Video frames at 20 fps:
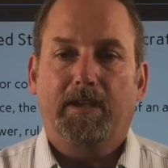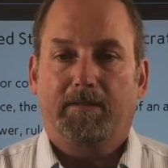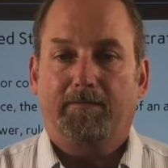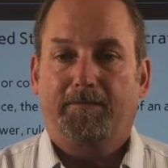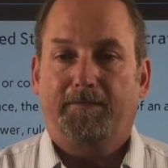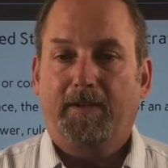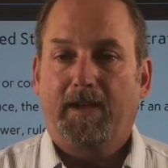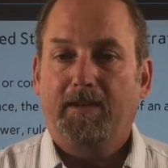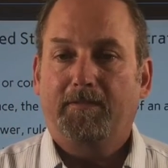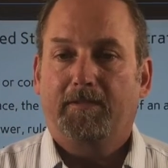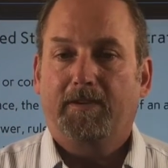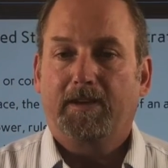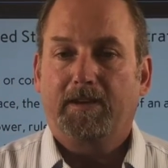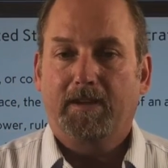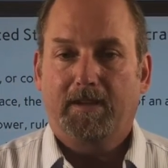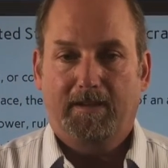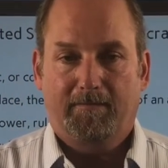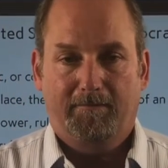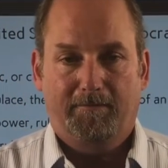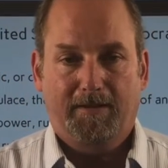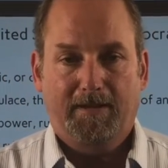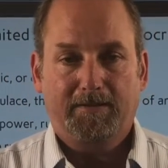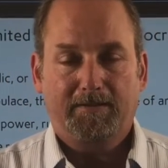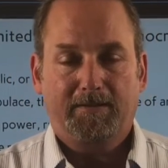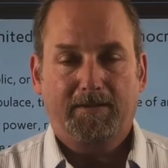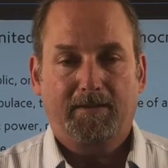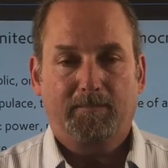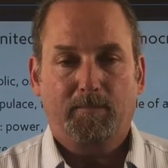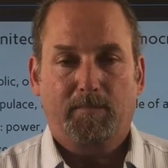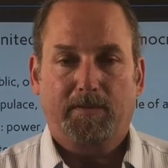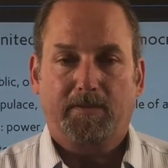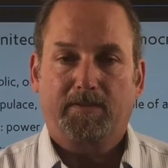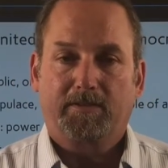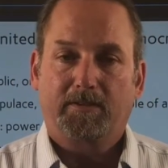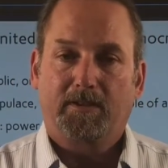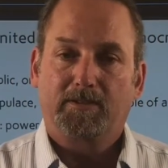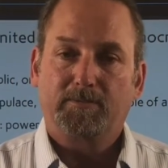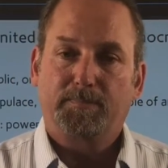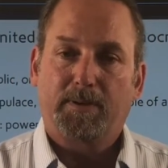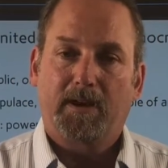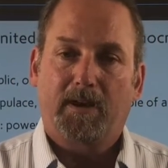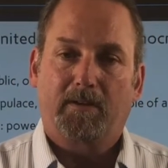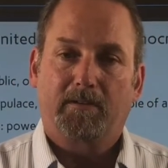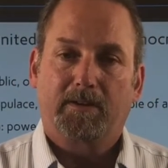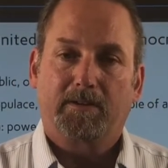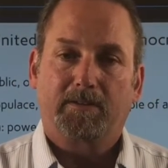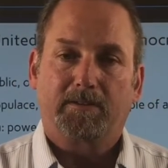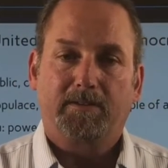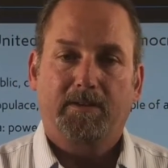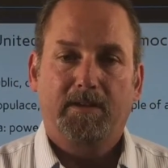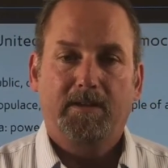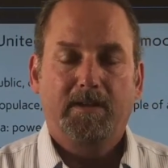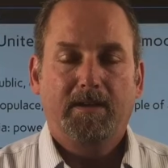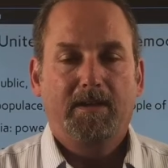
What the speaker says: a favorite and vest him with such powers